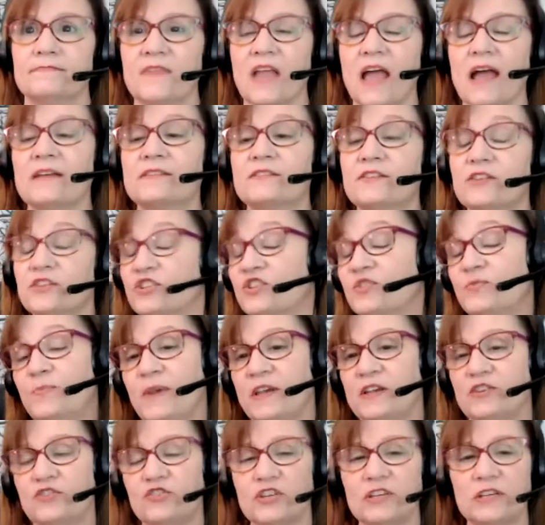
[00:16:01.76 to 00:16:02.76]
as a
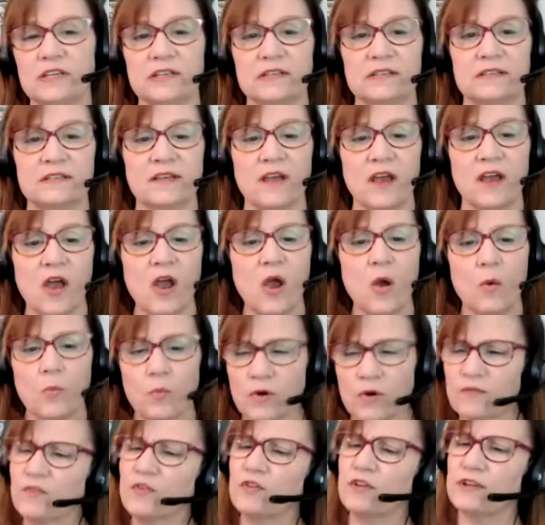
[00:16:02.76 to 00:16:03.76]
species,
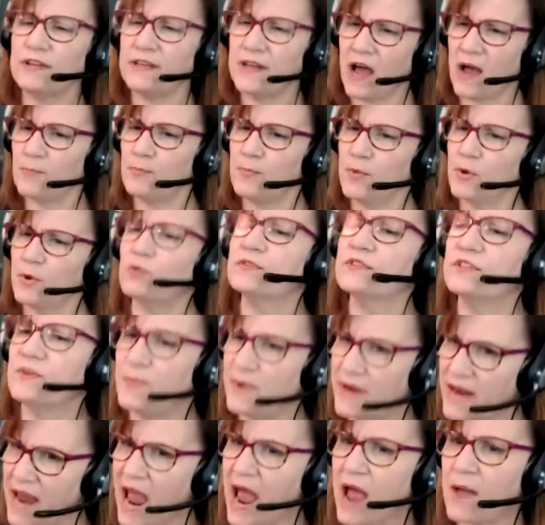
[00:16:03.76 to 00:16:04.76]
we're really not built to
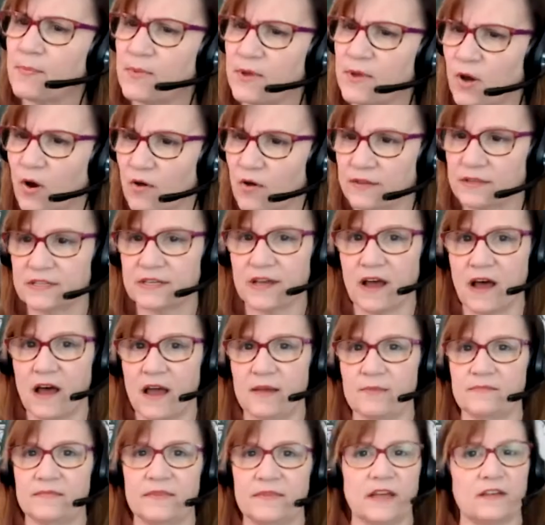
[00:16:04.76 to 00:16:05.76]
be happy all the
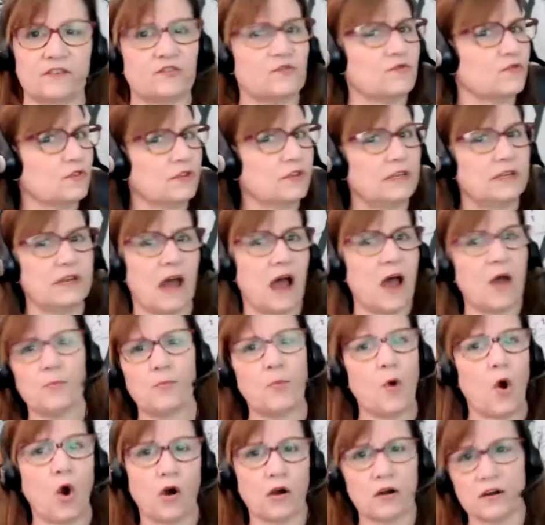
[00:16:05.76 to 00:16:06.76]
time. That's really not
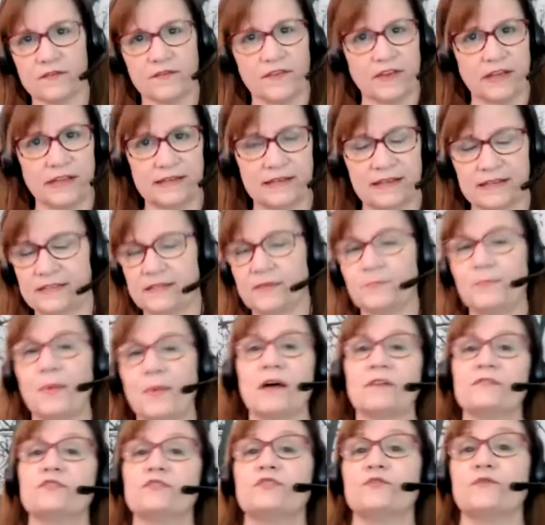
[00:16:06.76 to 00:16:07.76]
part of it. It's
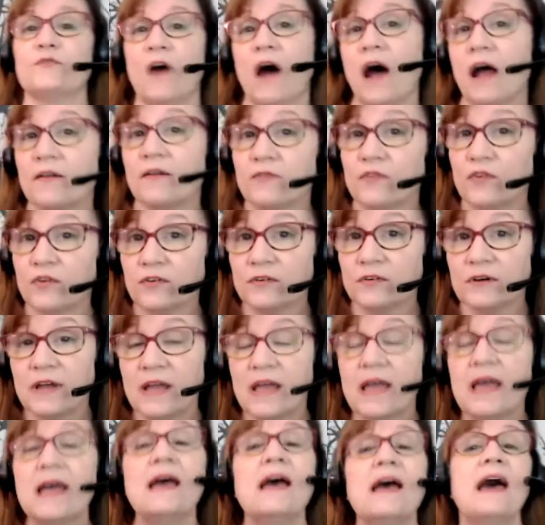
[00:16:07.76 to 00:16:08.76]
about survival
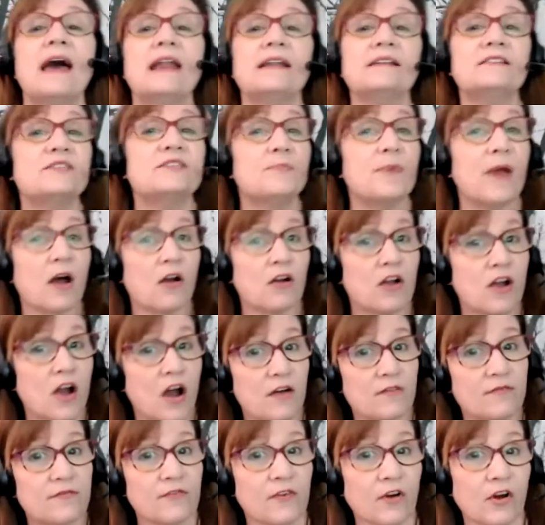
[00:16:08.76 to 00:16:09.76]
and it's about
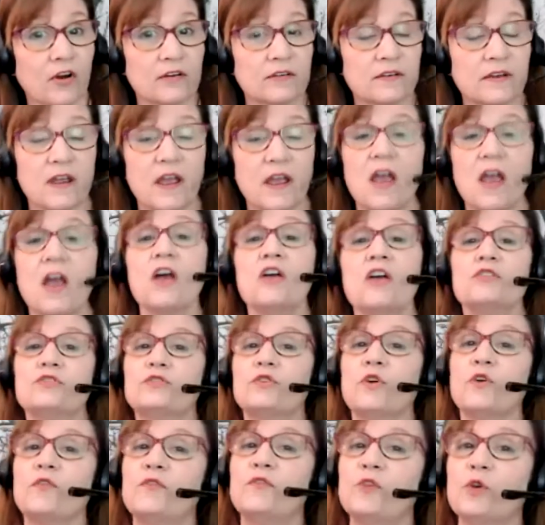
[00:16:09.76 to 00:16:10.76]
comfort.
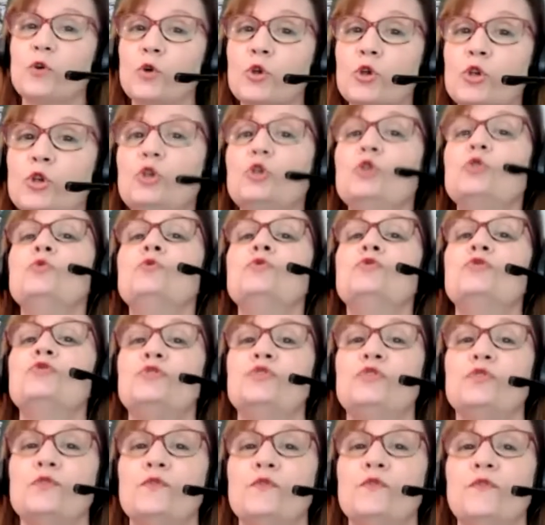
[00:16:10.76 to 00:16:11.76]
So if you're used
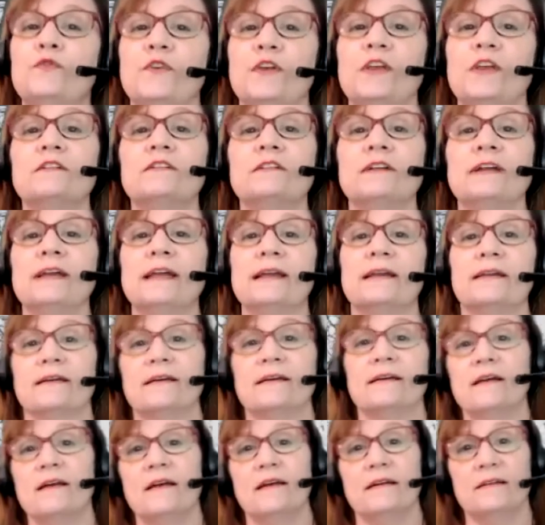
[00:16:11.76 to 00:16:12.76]
to feeling
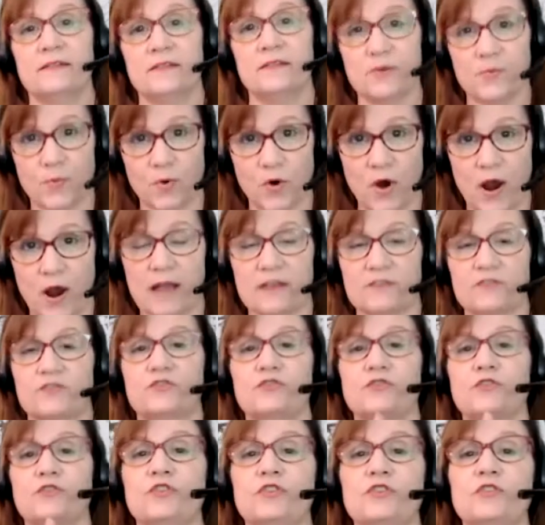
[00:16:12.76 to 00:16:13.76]
depressed,
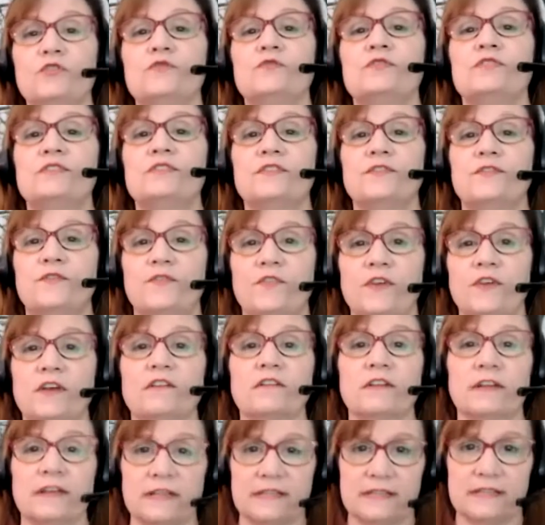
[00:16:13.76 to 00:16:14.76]
you're used to
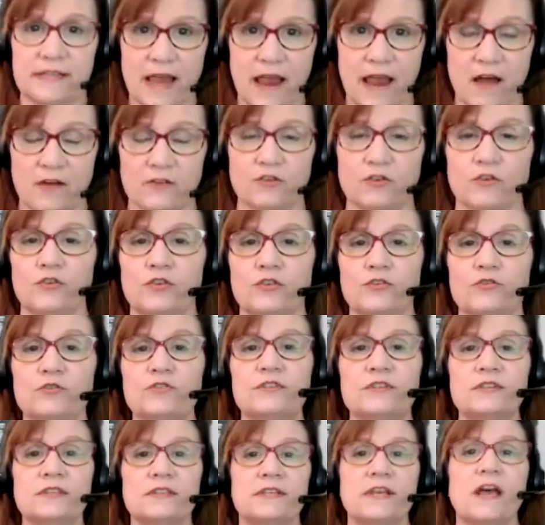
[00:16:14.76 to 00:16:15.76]
feeling down, you're used
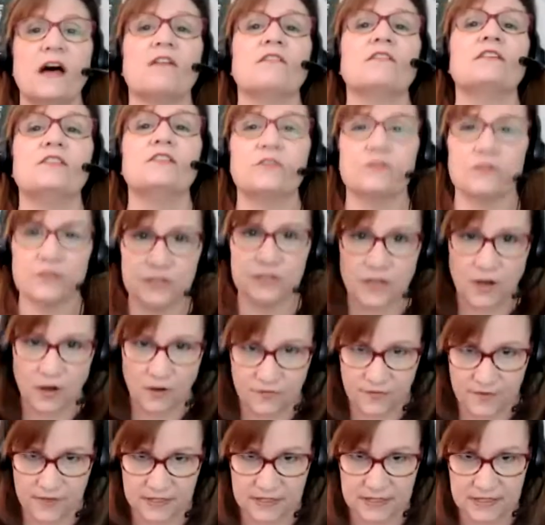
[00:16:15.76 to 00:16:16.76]
to telling
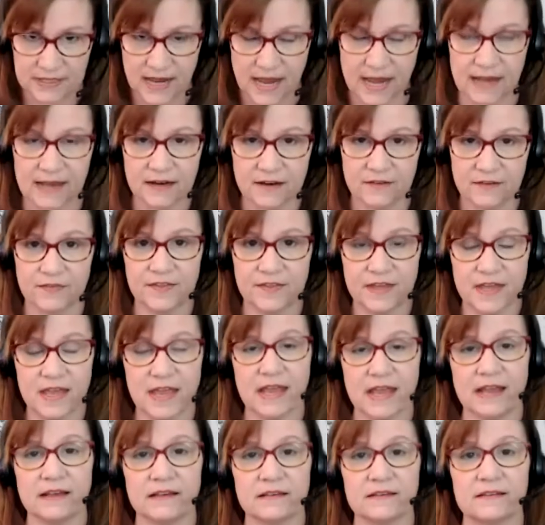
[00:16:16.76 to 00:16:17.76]
yourself these negative
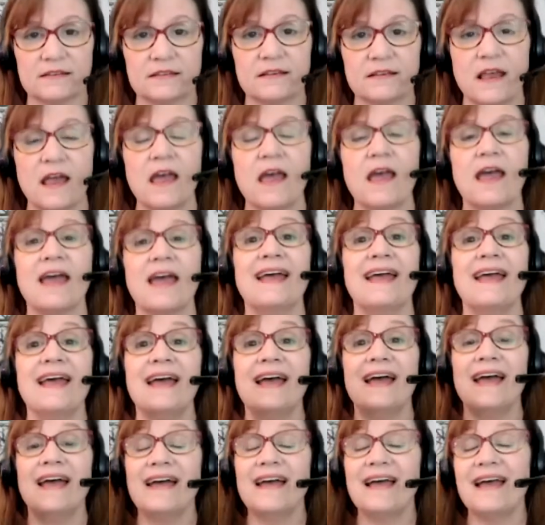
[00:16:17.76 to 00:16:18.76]
things,
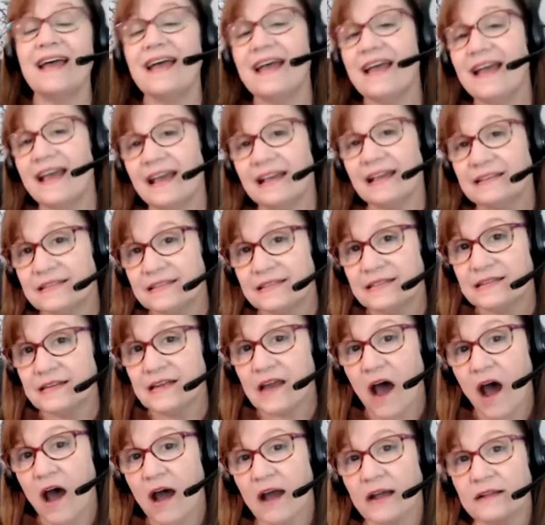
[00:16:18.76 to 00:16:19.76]
it's
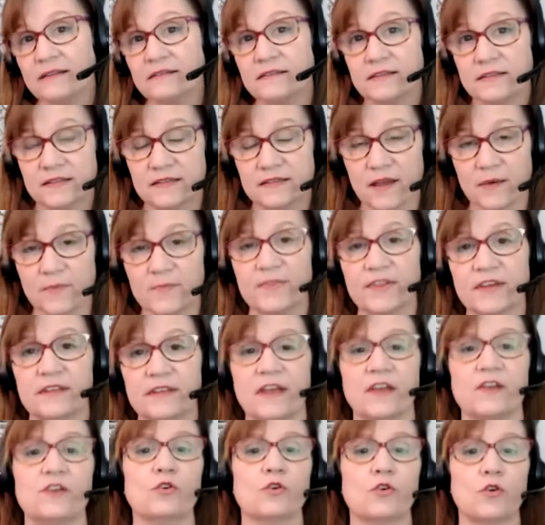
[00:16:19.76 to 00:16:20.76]
not something
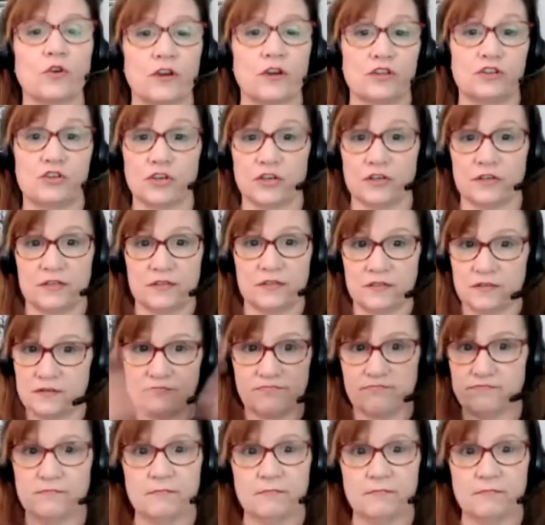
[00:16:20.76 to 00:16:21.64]
that you're going to just